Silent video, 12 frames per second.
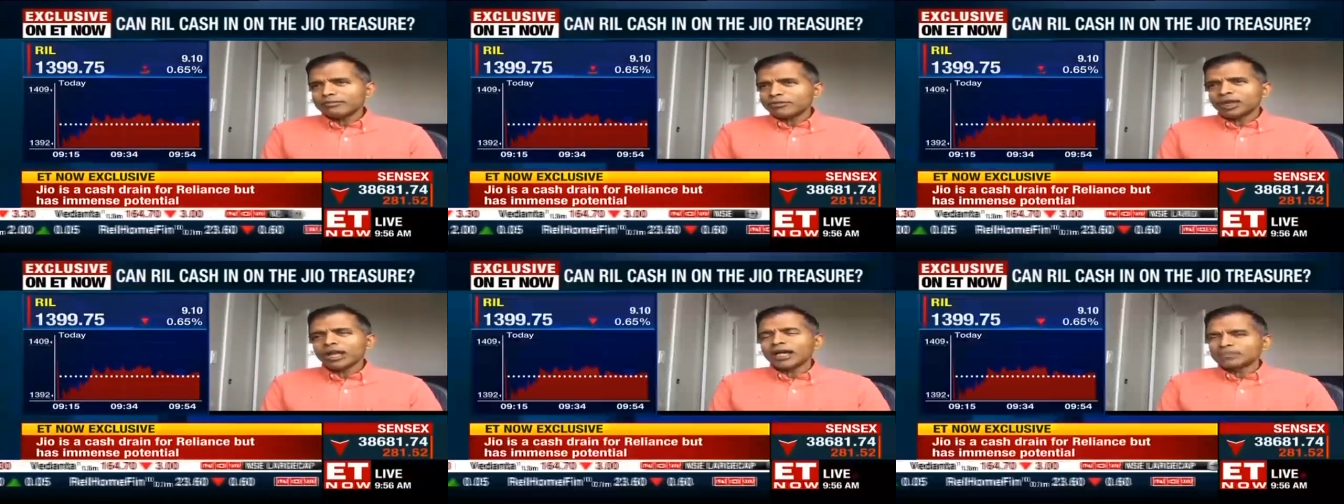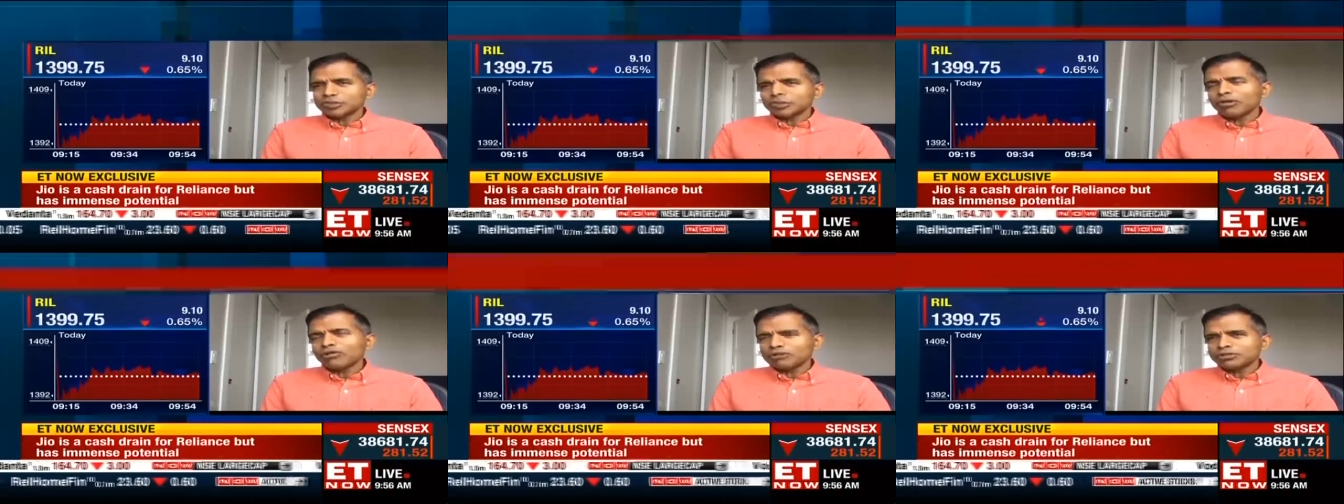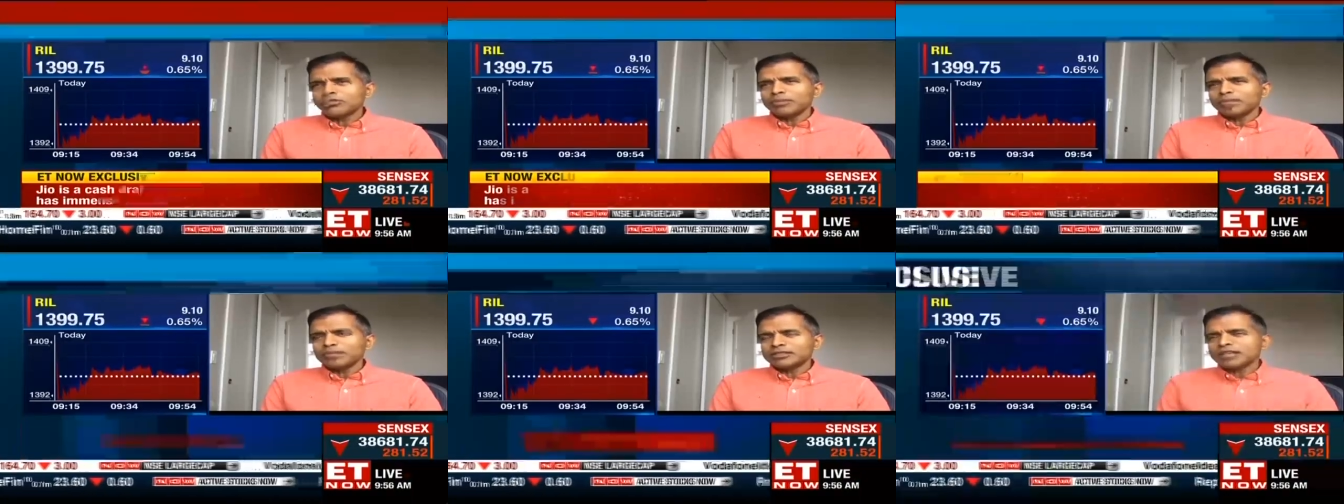Reliance also
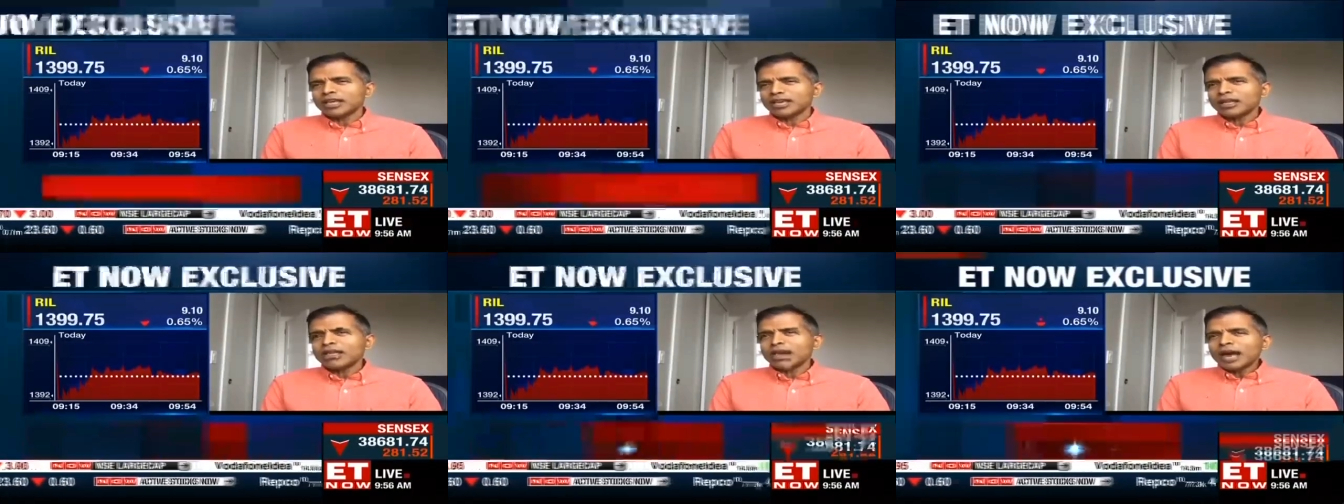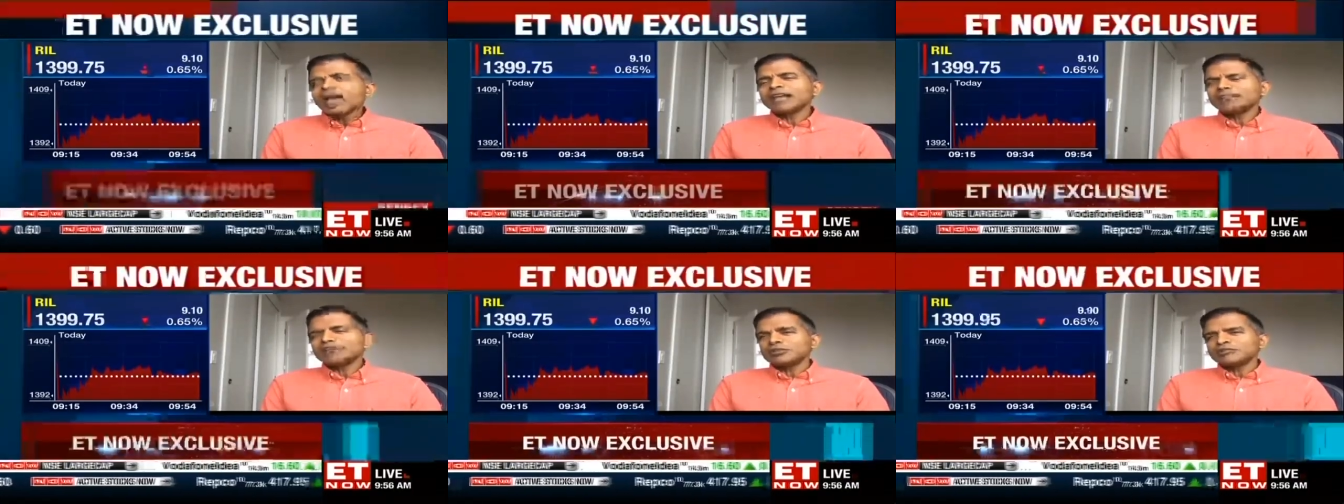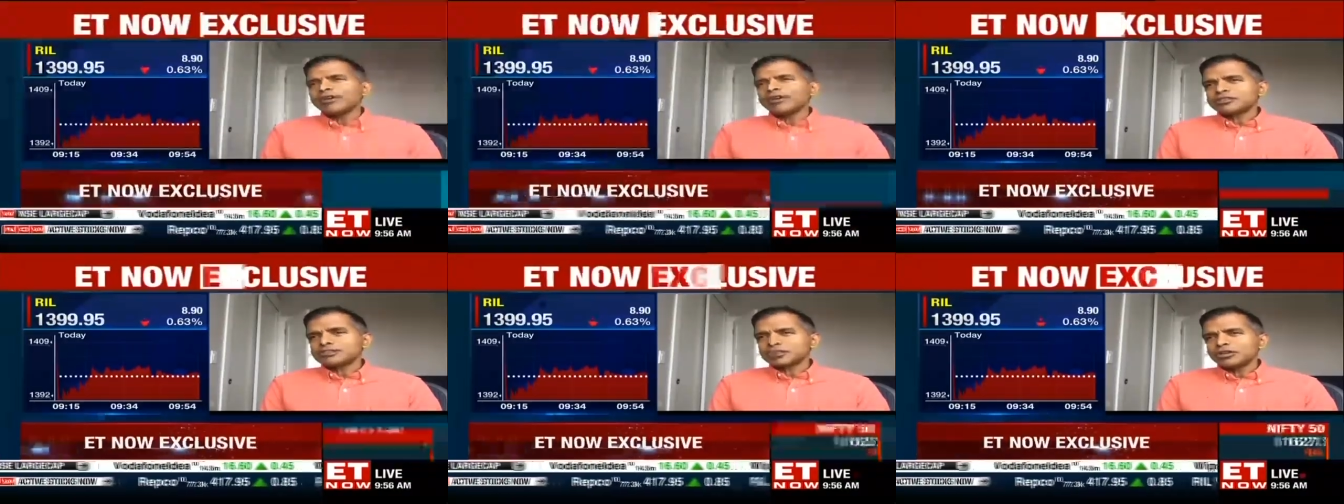means that as an
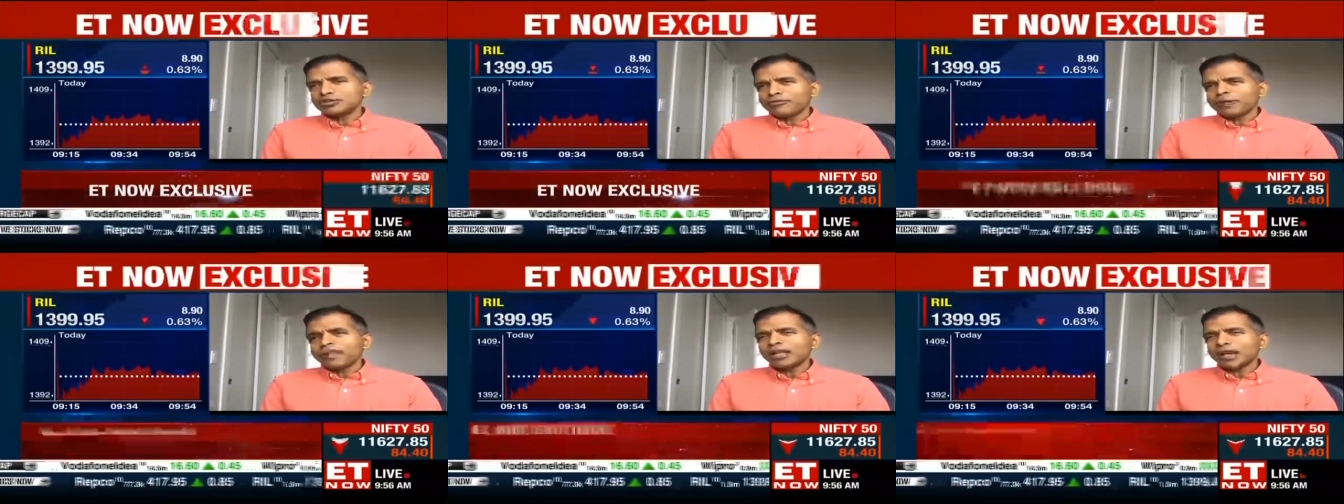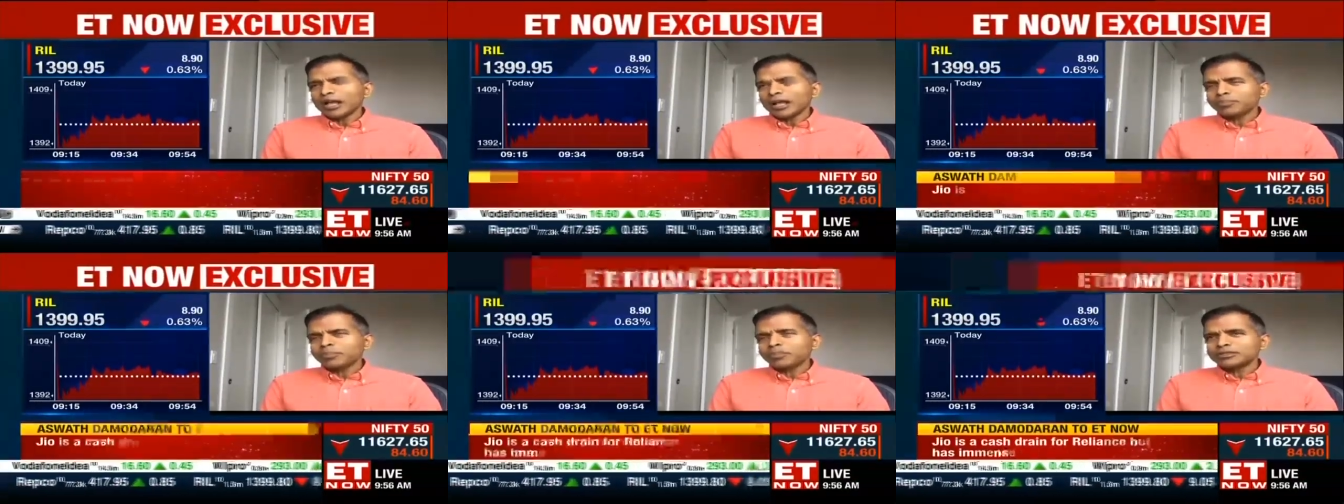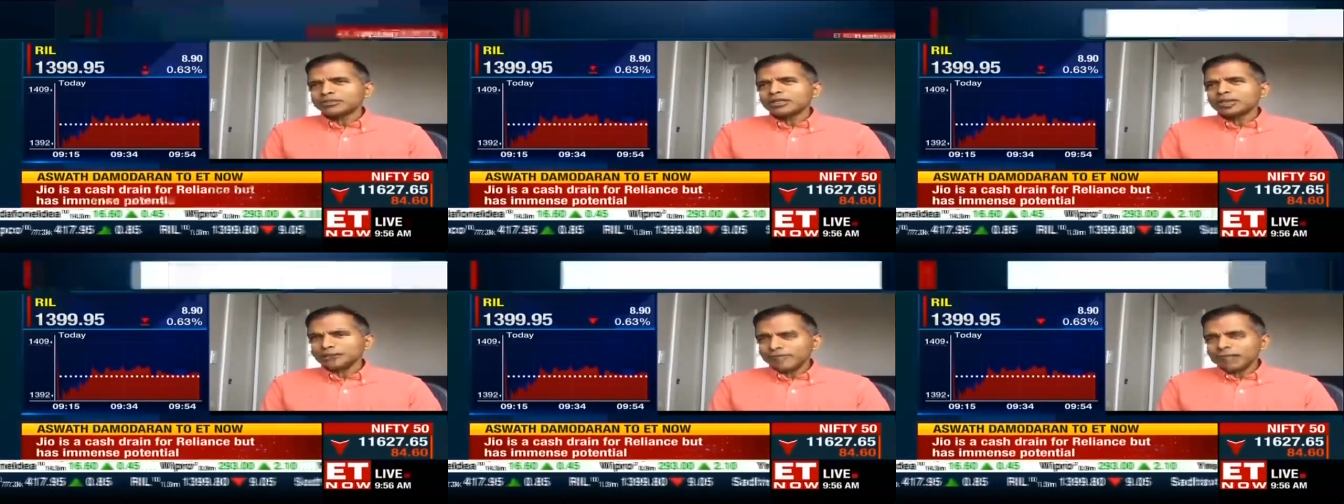investor, you're fairly helpless
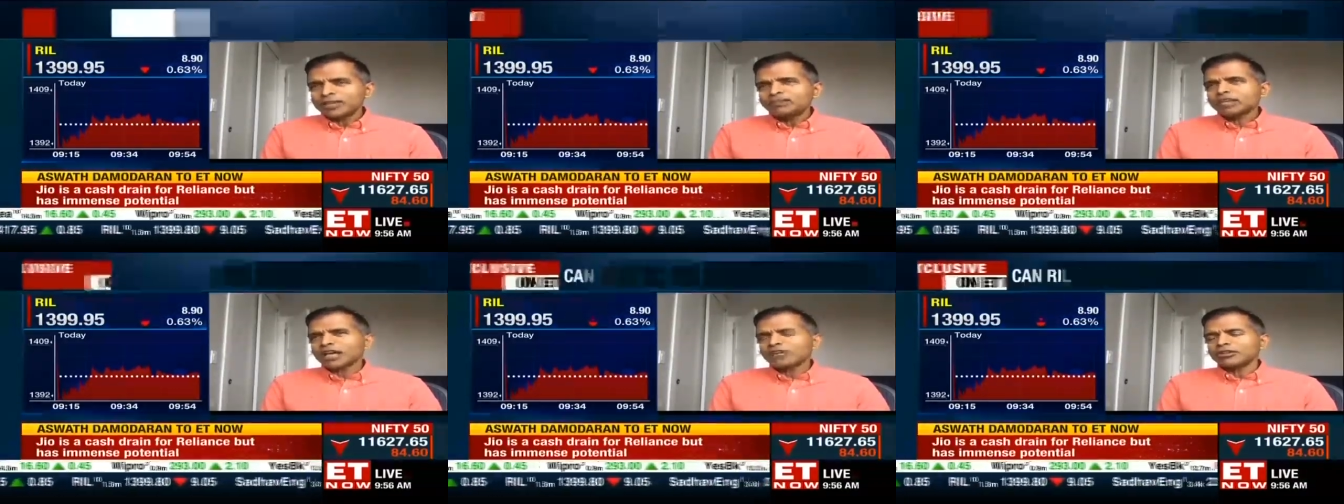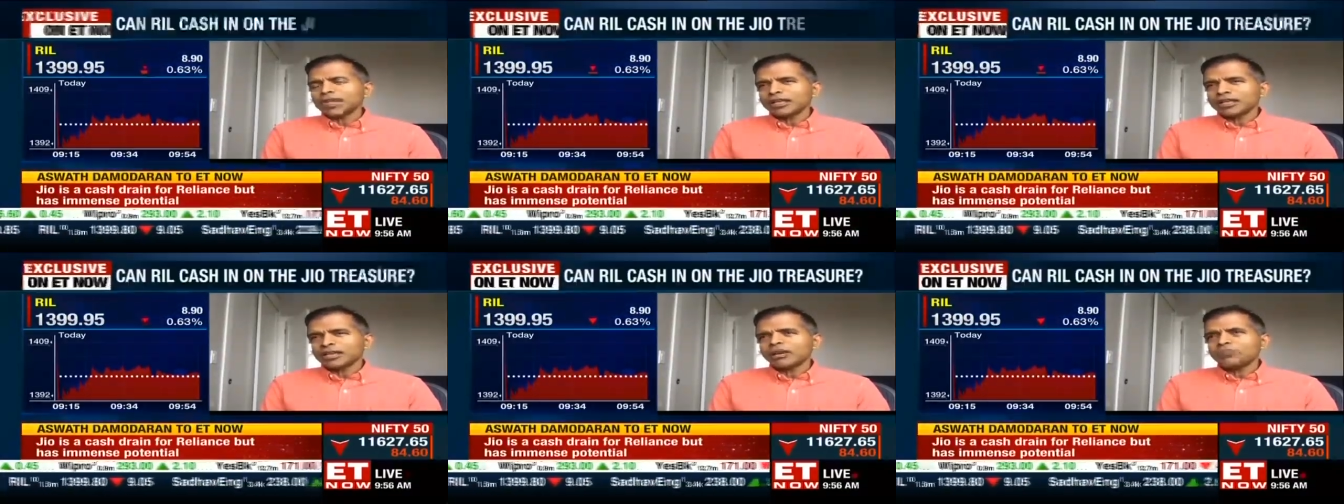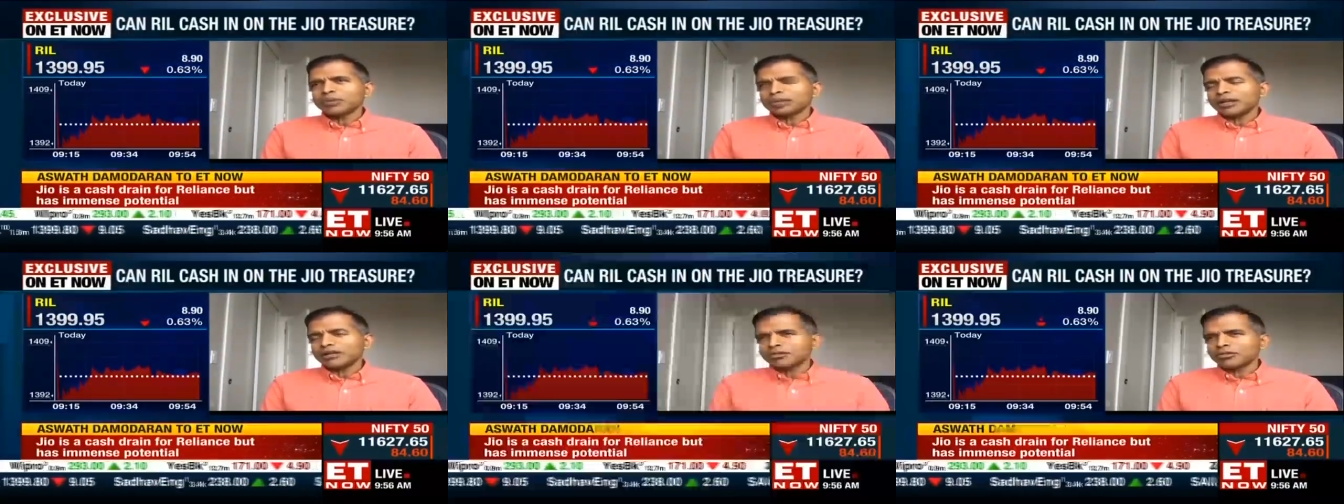if they decide to take the
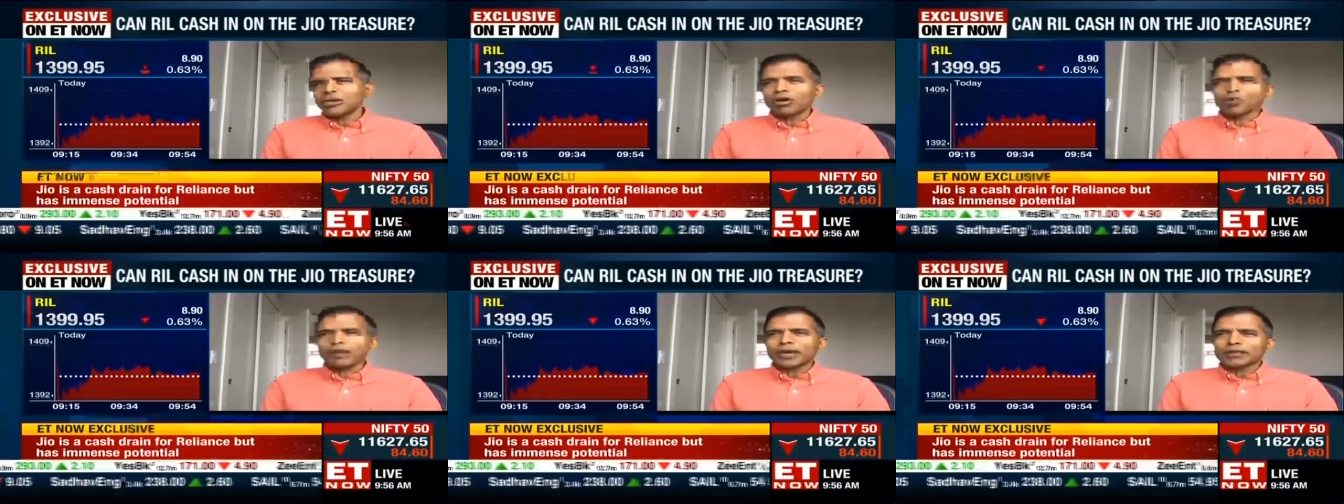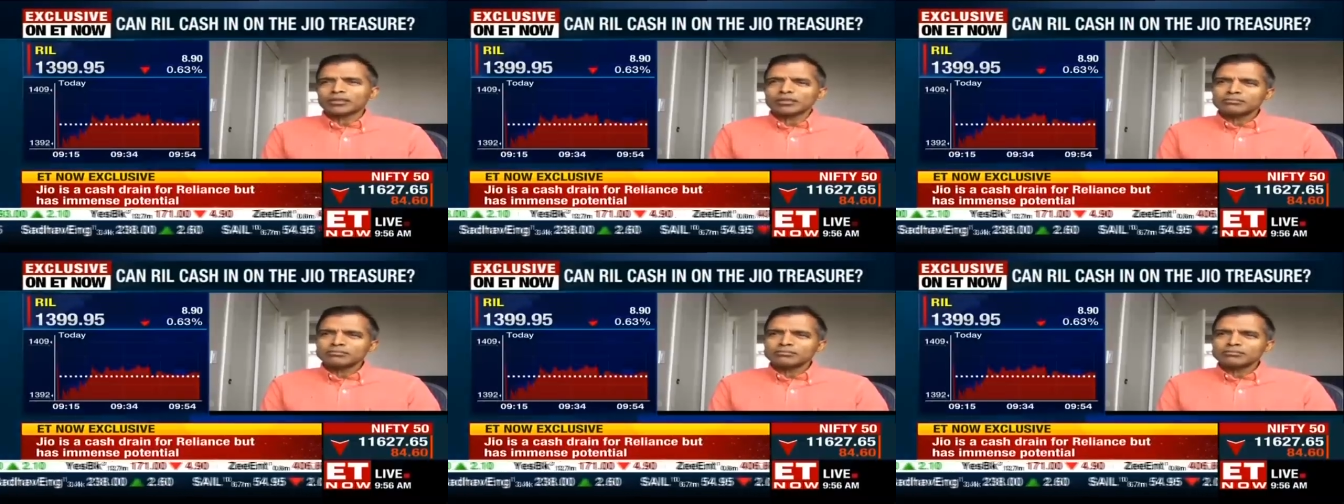company down the wrong path.